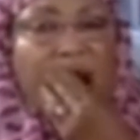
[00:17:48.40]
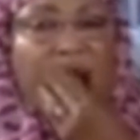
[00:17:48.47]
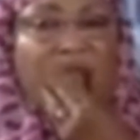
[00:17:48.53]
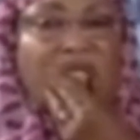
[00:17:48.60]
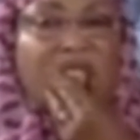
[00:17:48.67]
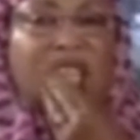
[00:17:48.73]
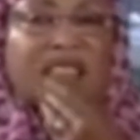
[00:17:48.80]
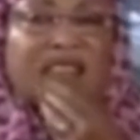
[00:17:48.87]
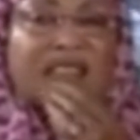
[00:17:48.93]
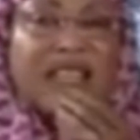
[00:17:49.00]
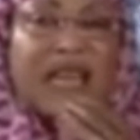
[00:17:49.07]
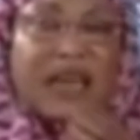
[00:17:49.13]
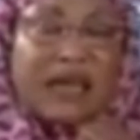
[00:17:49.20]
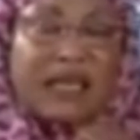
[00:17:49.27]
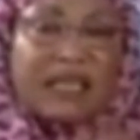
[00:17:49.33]
the
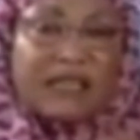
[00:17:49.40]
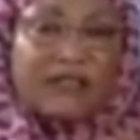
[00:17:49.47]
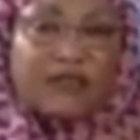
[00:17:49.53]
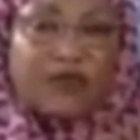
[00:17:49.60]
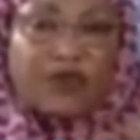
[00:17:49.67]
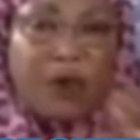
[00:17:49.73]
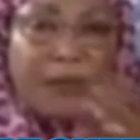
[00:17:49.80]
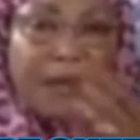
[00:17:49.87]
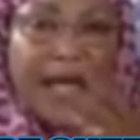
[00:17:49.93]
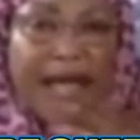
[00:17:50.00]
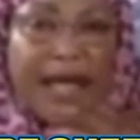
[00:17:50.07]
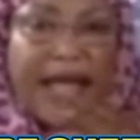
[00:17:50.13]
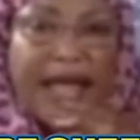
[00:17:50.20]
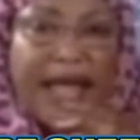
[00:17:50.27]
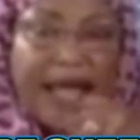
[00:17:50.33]
senators from
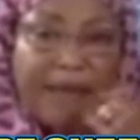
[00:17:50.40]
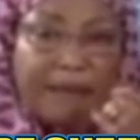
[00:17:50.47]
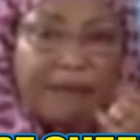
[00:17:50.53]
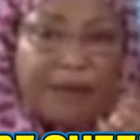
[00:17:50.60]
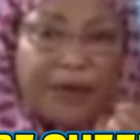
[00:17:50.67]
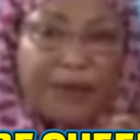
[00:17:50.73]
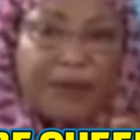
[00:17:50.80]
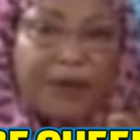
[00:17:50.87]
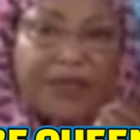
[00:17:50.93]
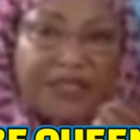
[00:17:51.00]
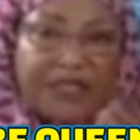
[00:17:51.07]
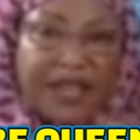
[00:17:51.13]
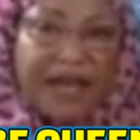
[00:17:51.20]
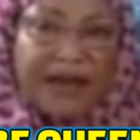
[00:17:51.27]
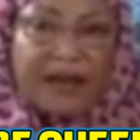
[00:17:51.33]
AMPP
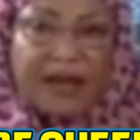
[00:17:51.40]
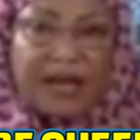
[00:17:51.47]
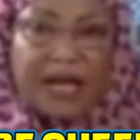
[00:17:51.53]
then